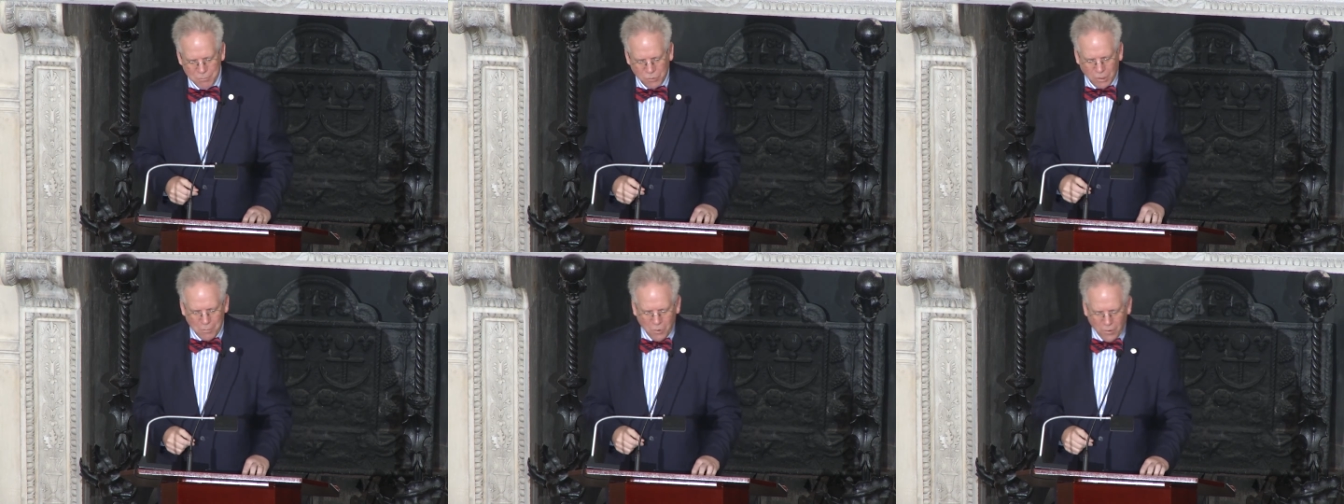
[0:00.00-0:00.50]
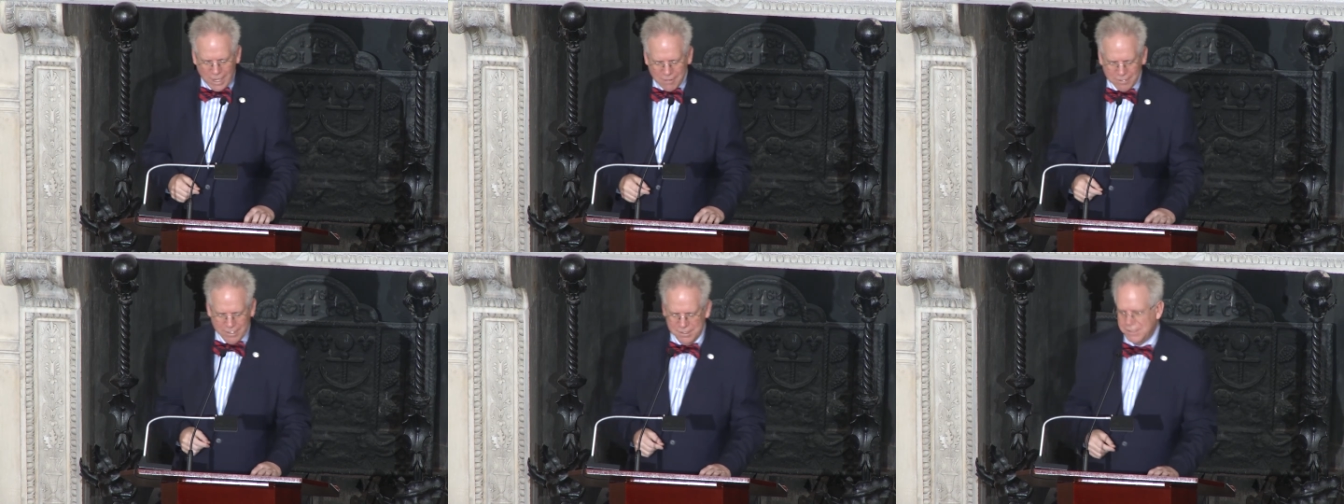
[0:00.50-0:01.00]
brought more
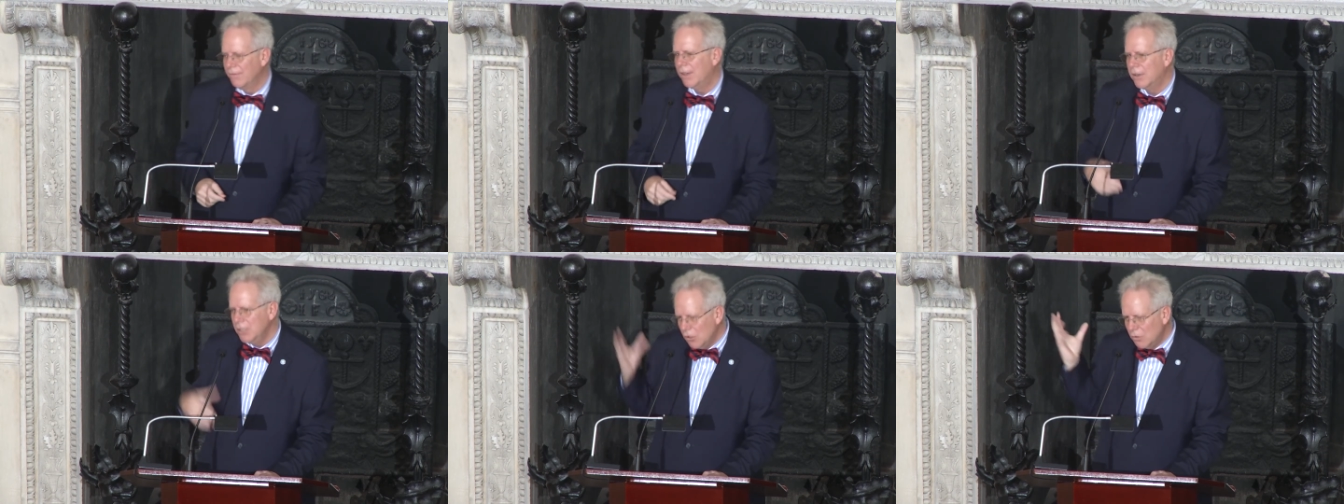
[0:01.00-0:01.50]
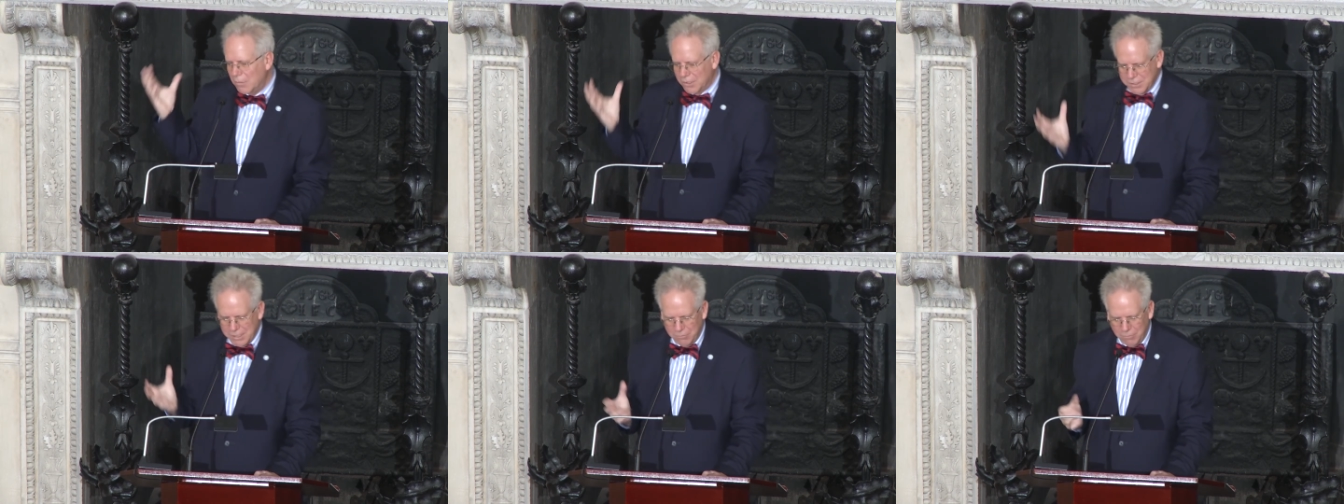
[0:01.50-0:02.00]
evidence of their
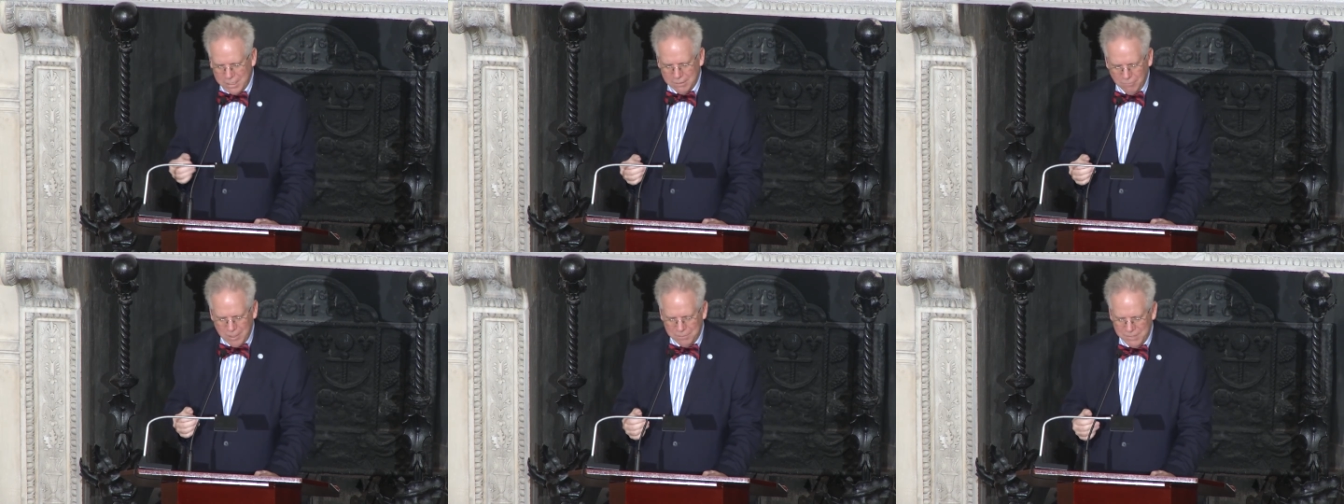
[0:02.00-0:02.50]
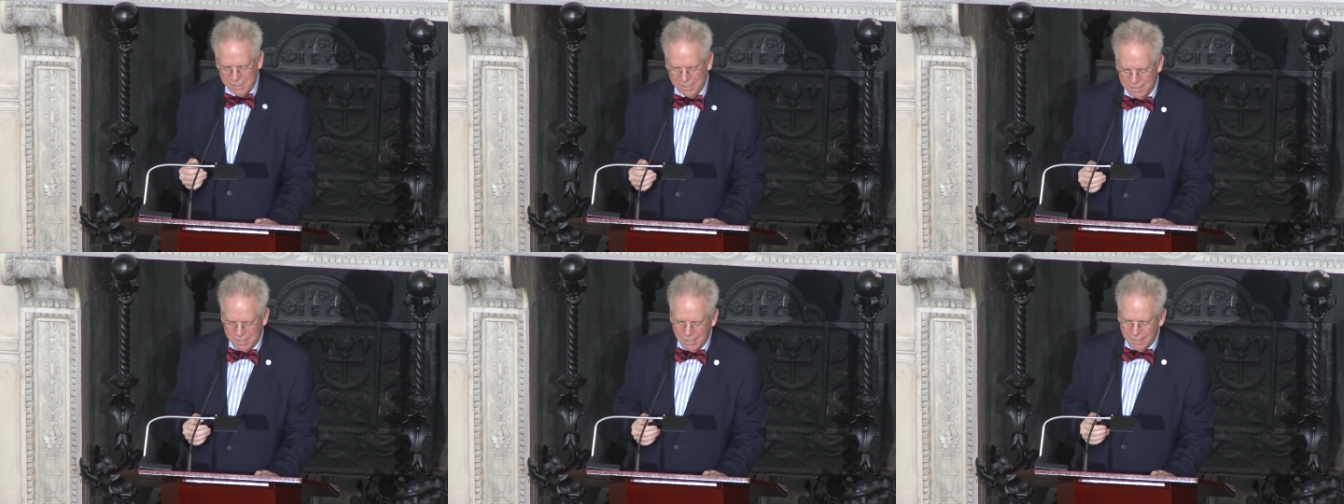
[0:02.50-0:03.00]
humors and
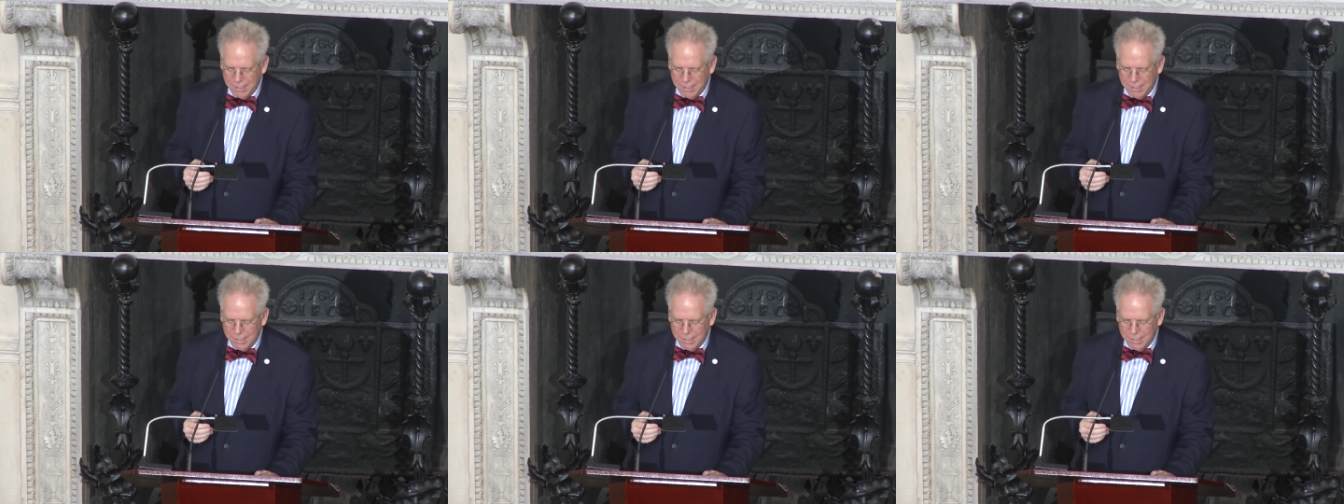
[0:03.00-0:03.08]
whimsies.